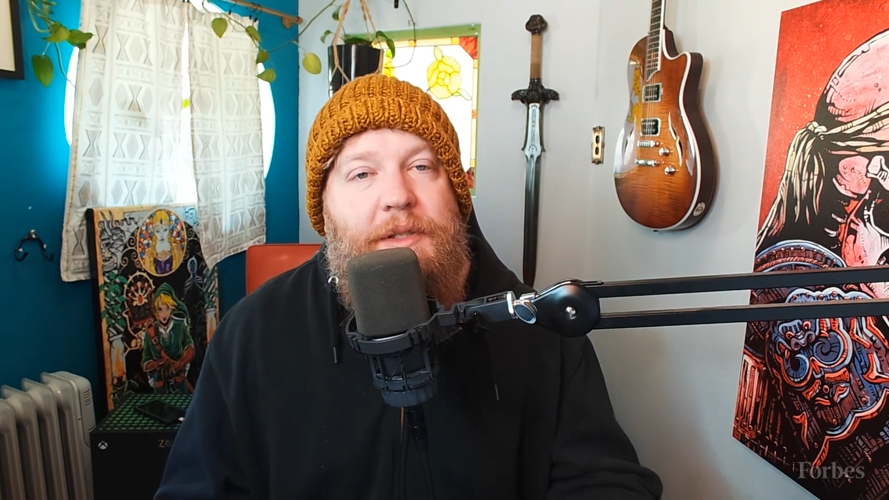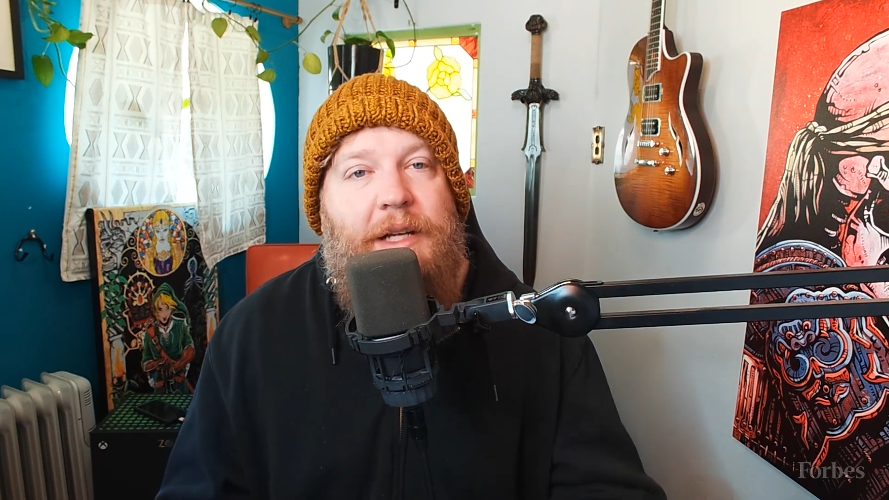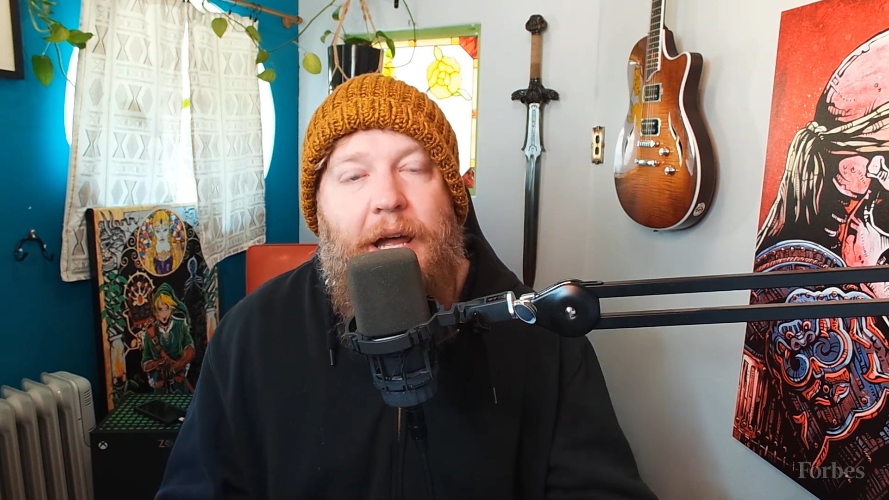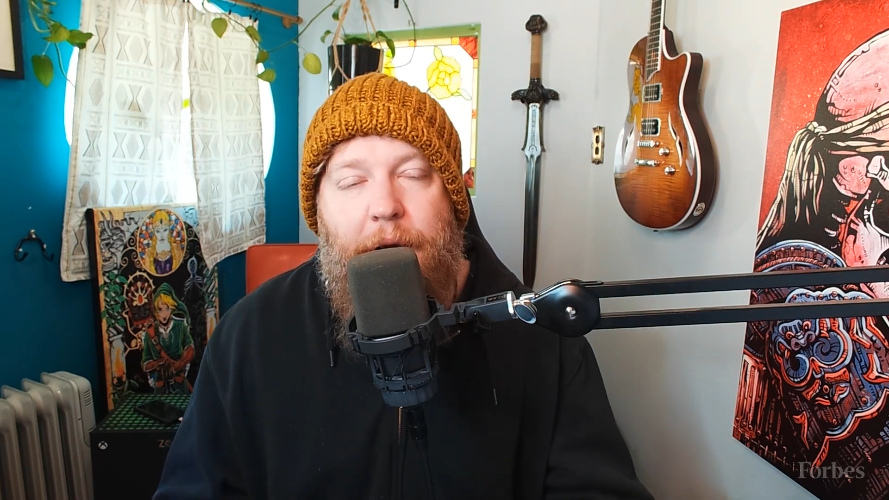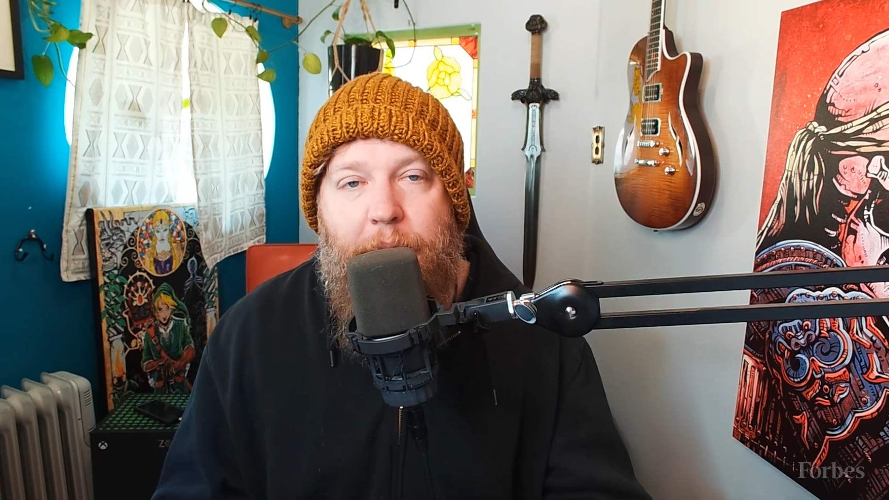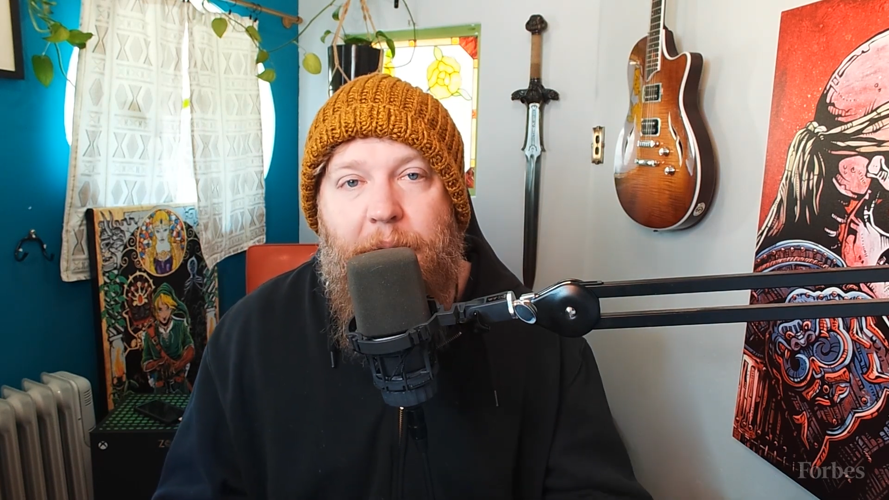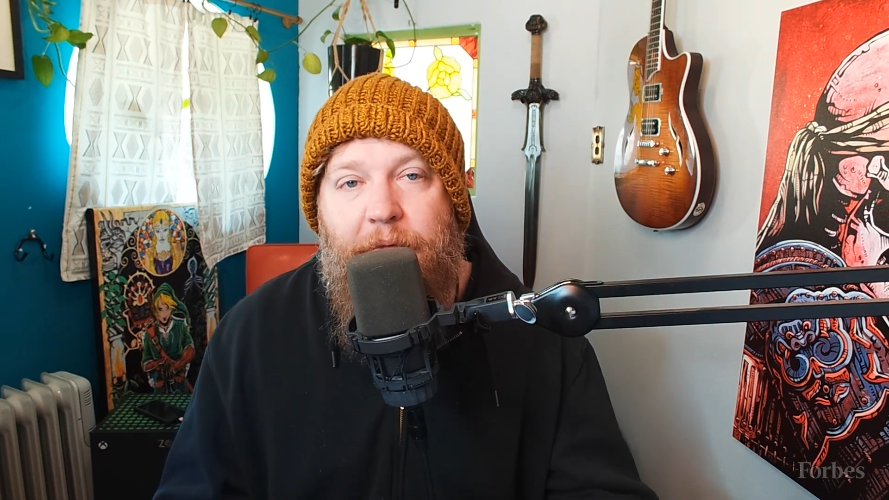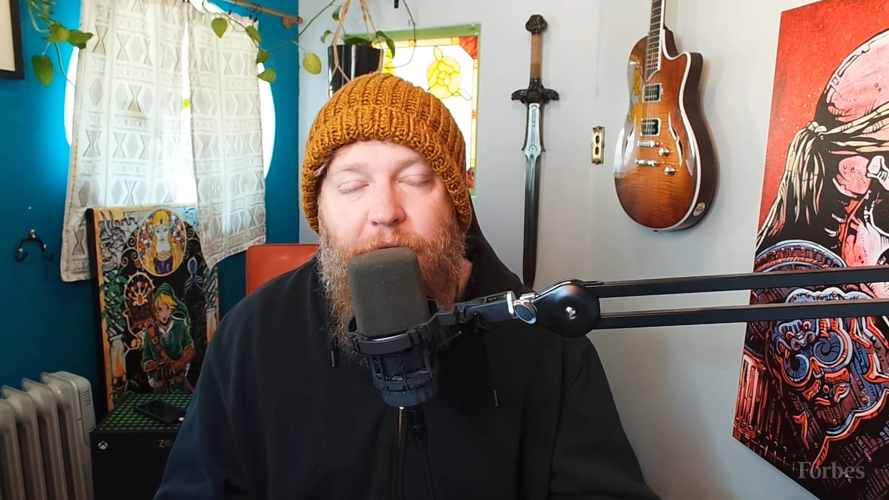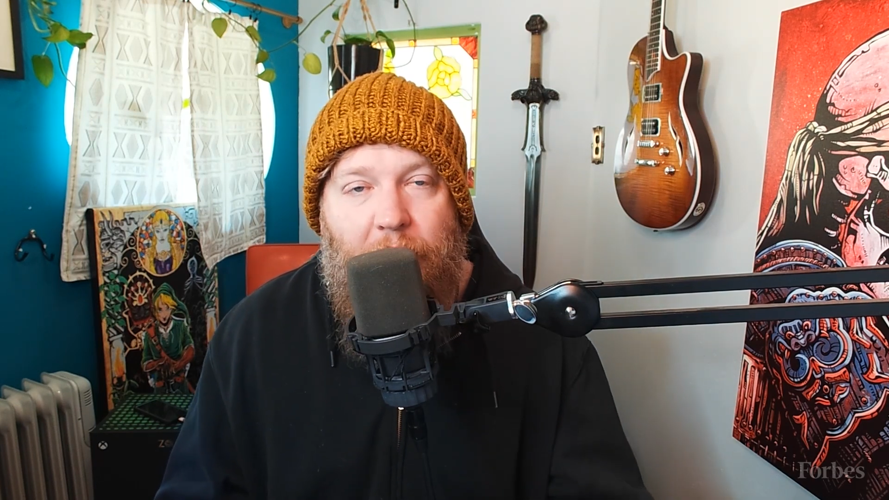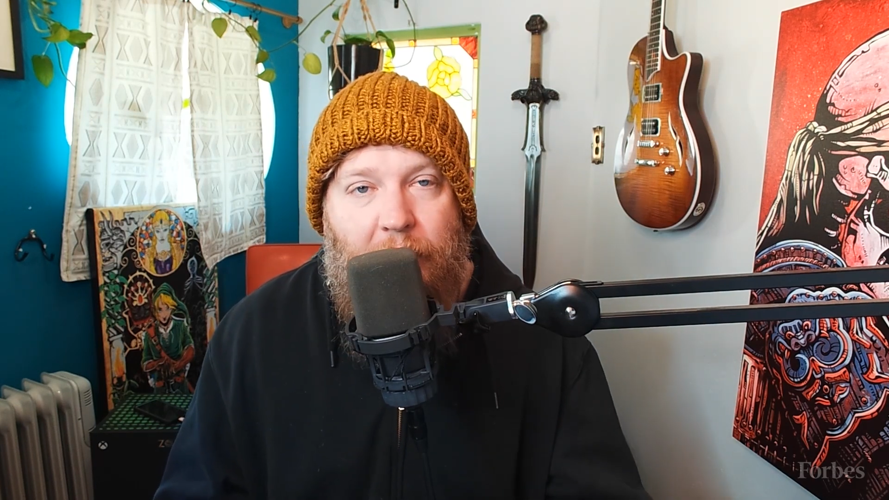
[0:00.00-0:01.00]
Skyrim,
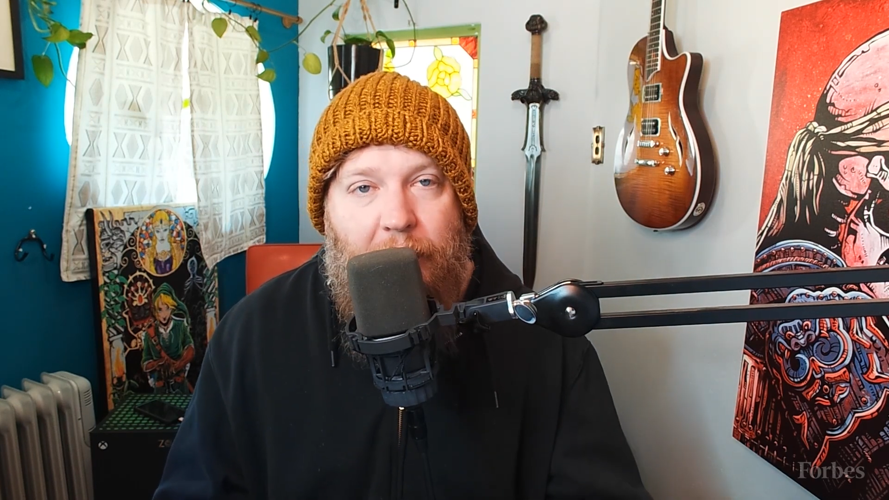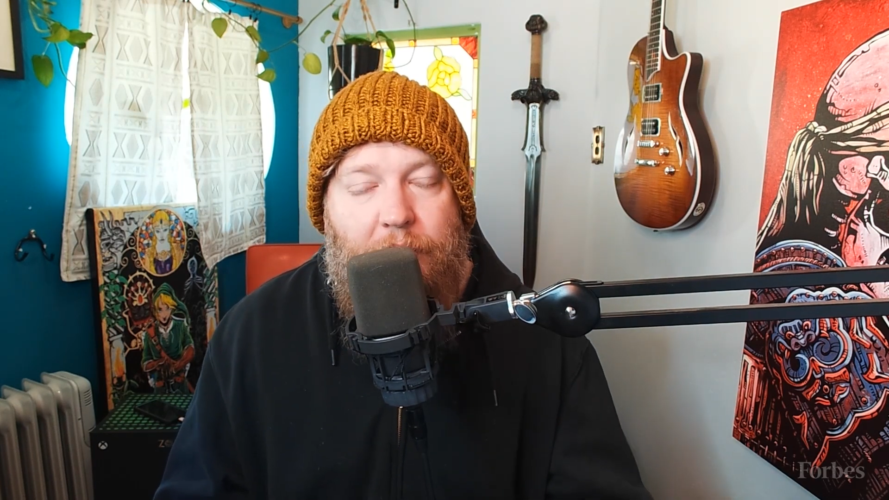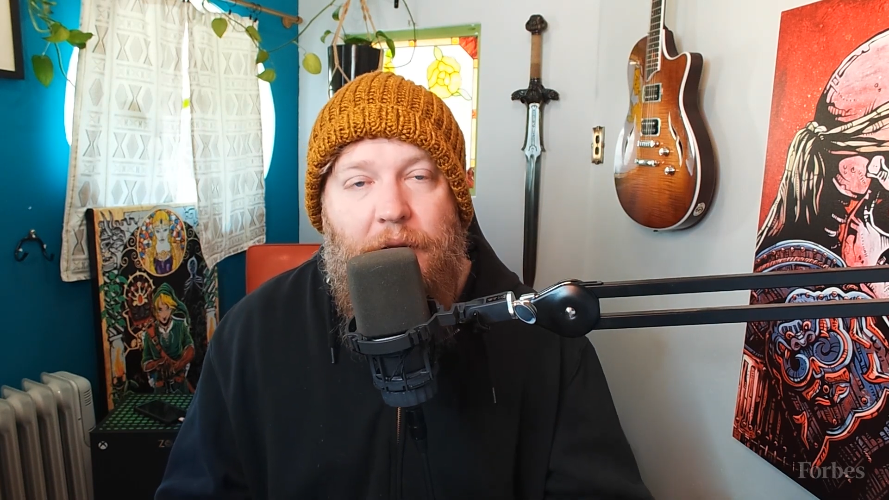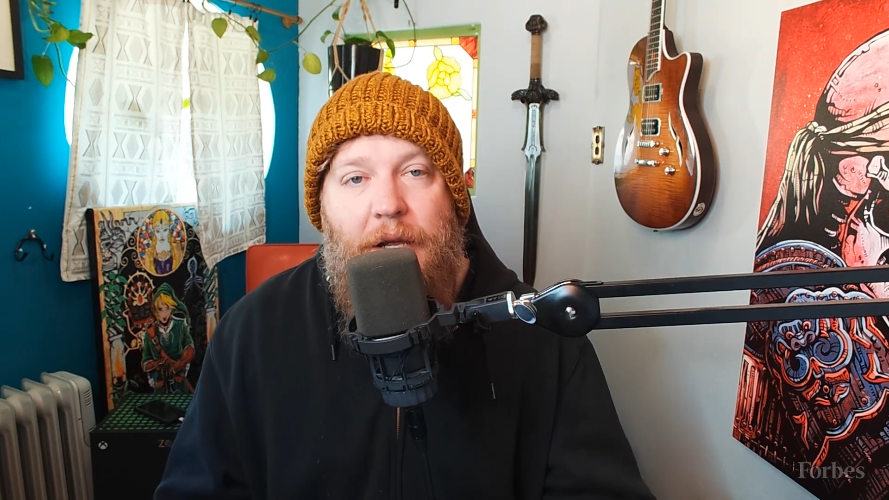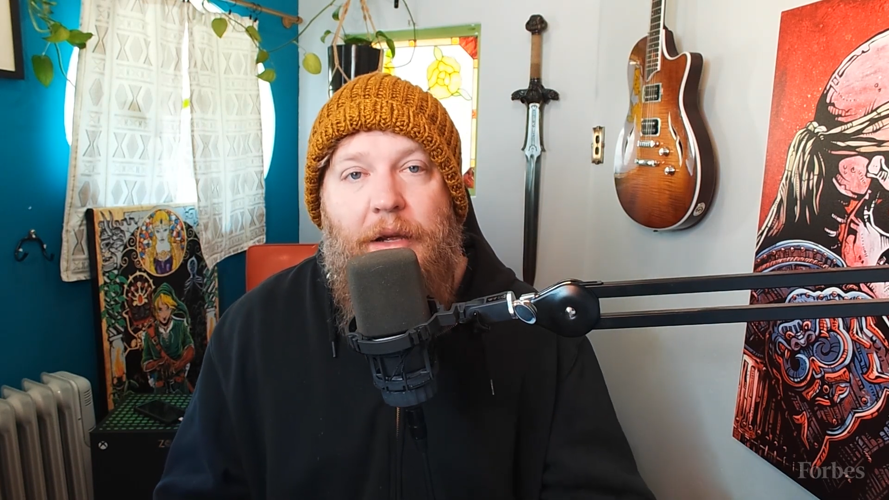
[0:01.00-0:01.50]
and Fallout.